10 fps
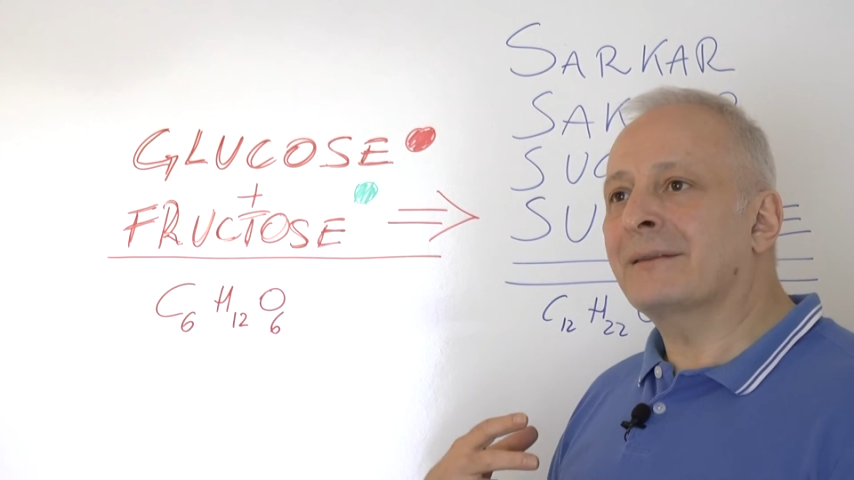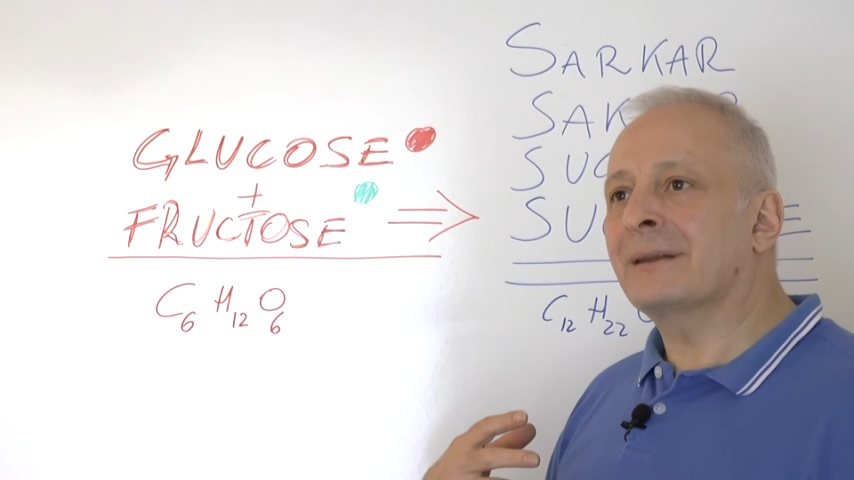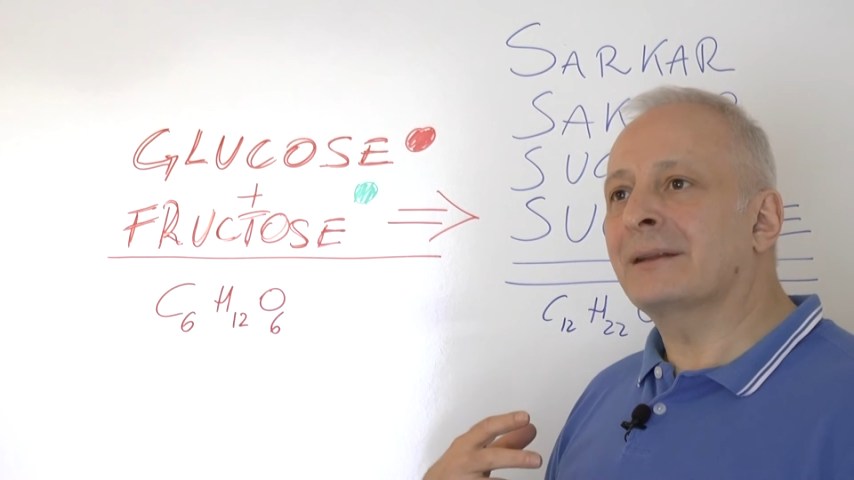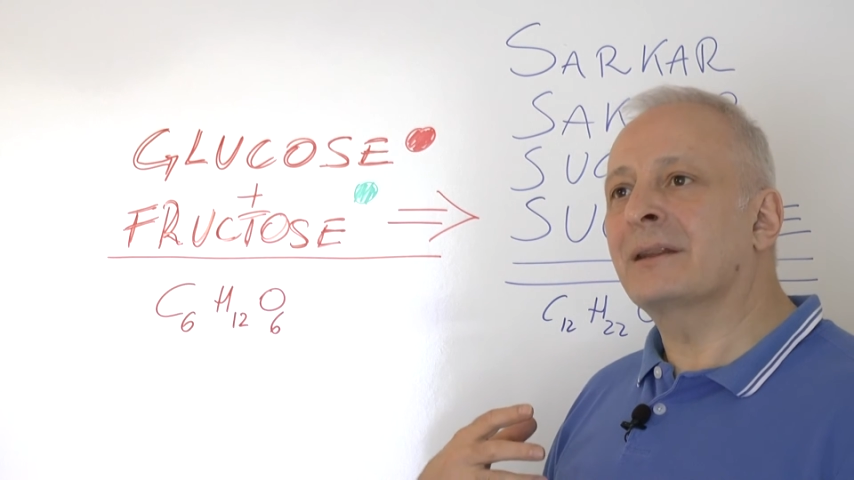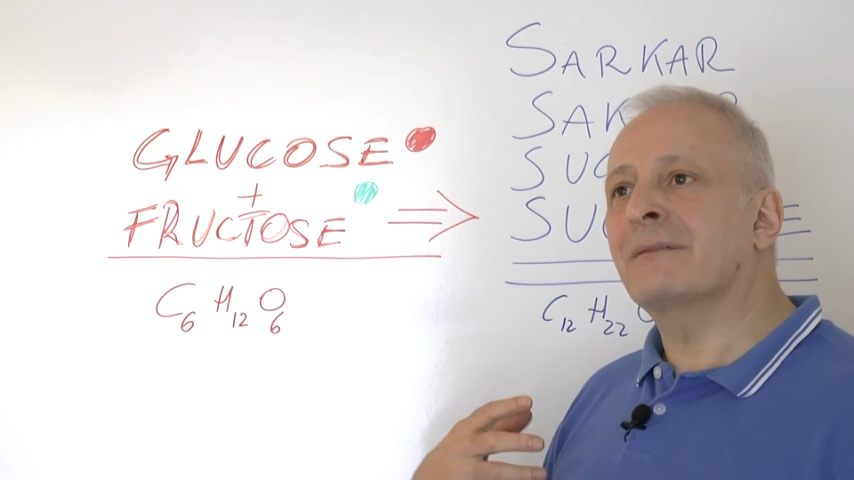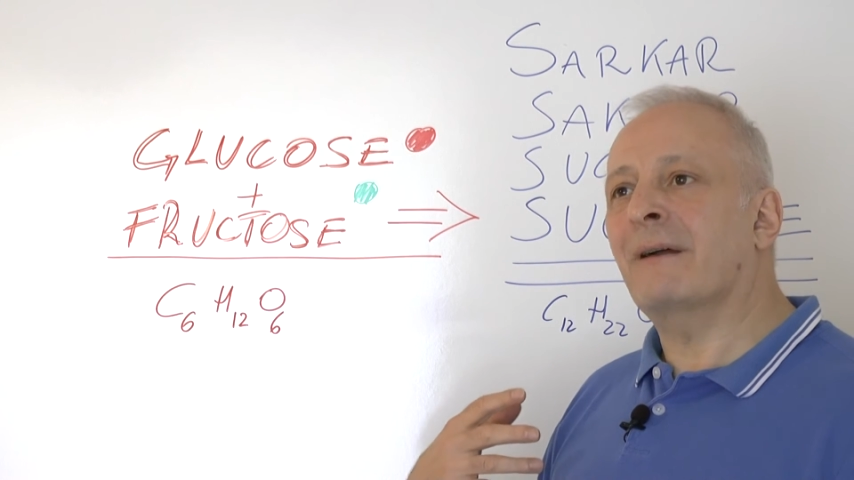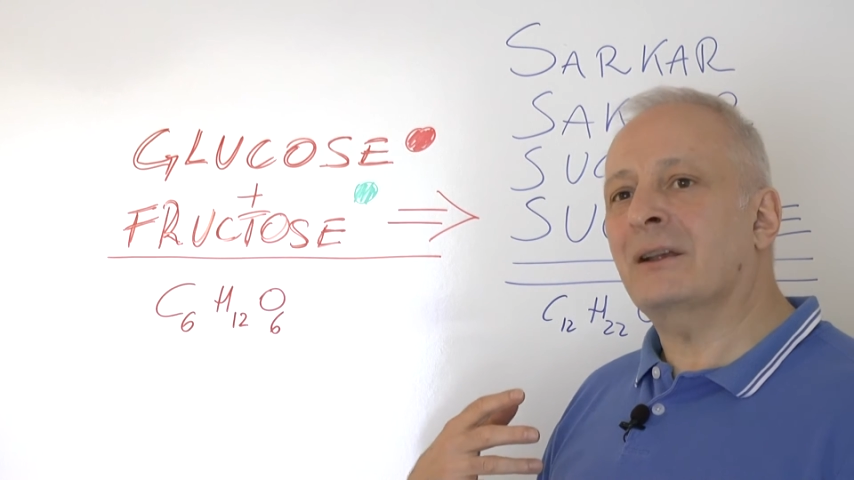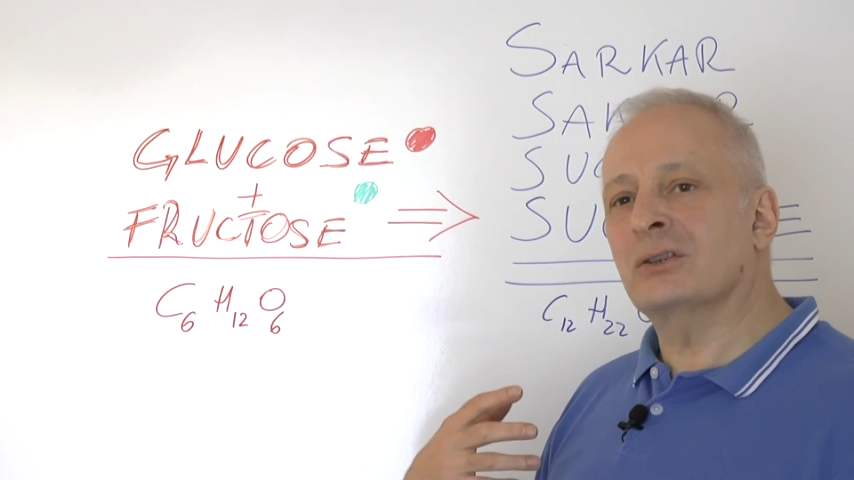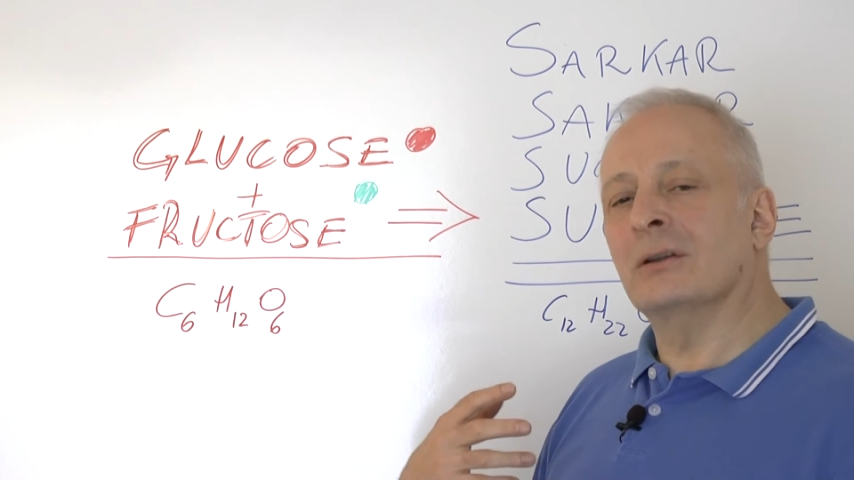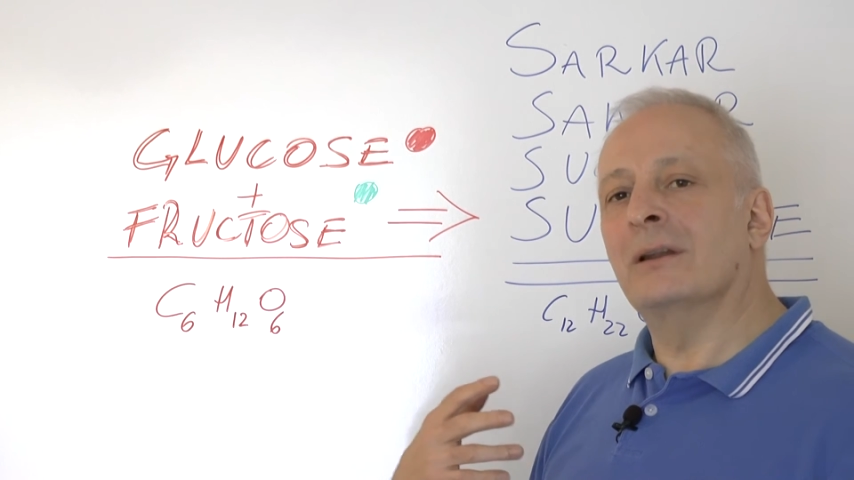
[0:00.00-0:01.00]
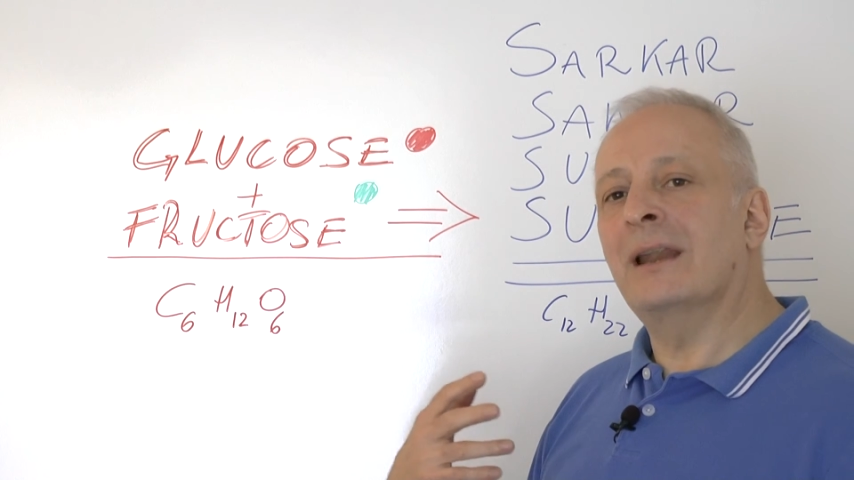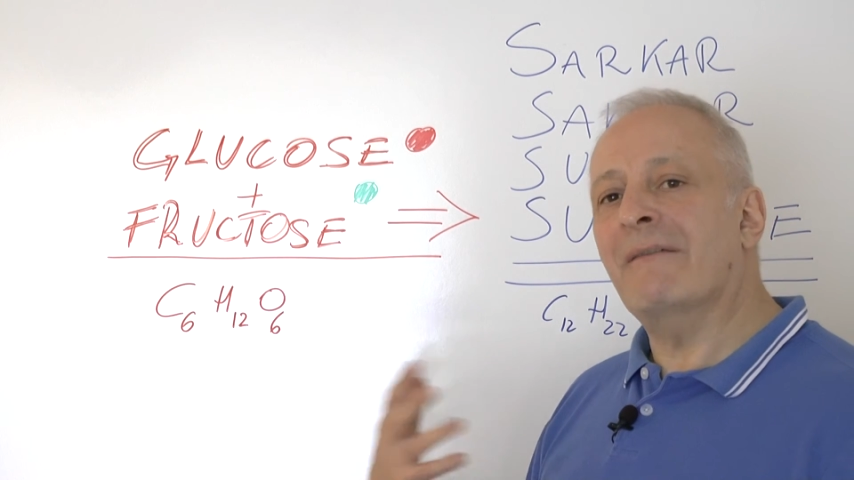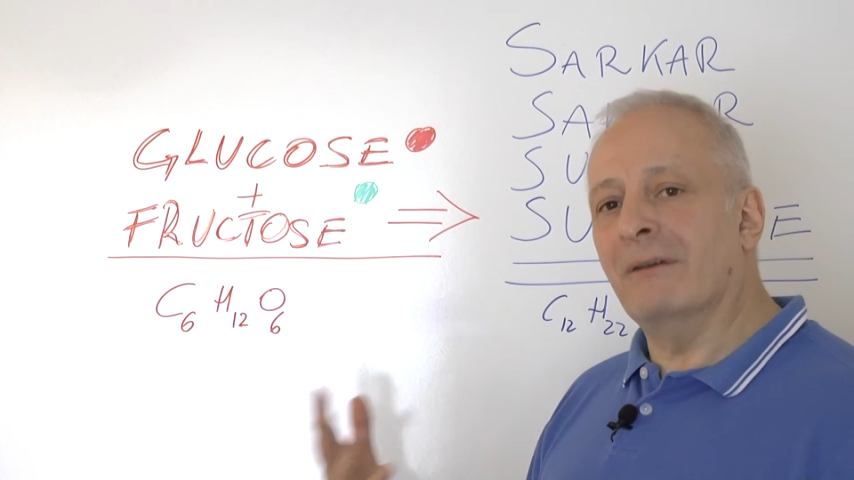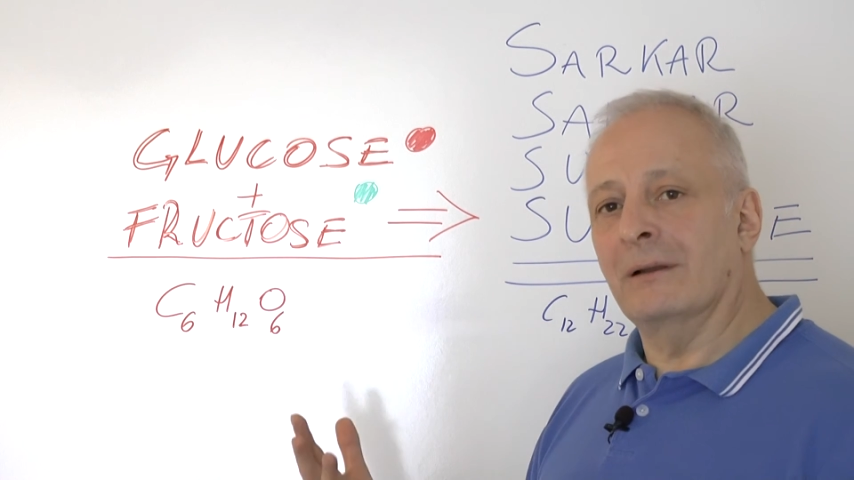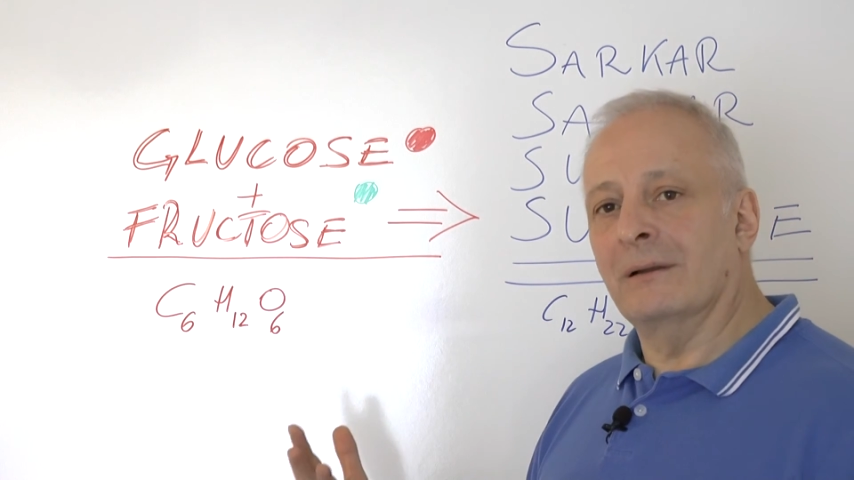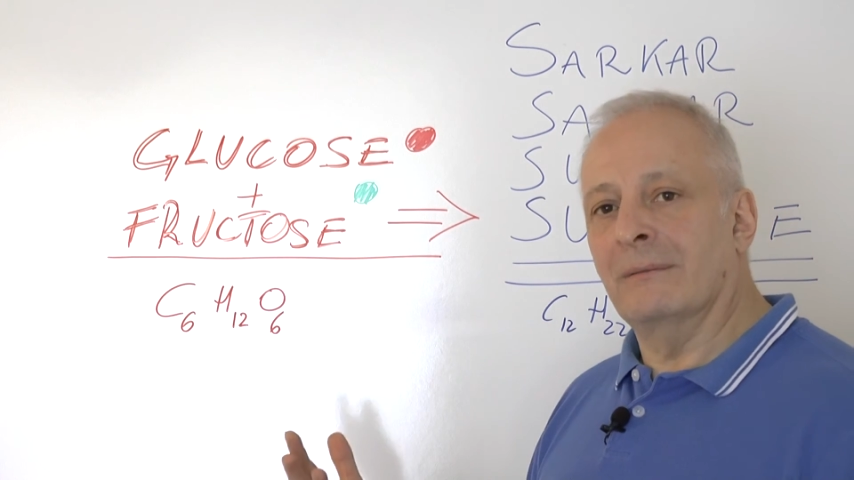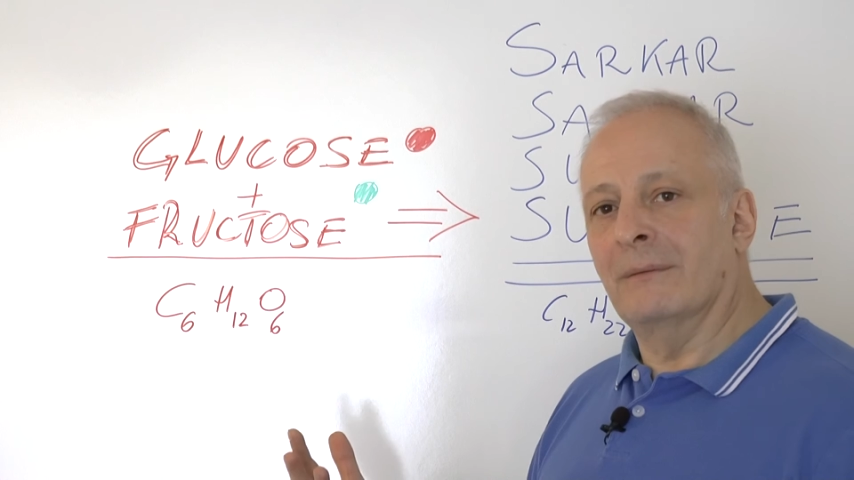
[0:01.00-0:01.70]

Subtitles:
satisfaction level.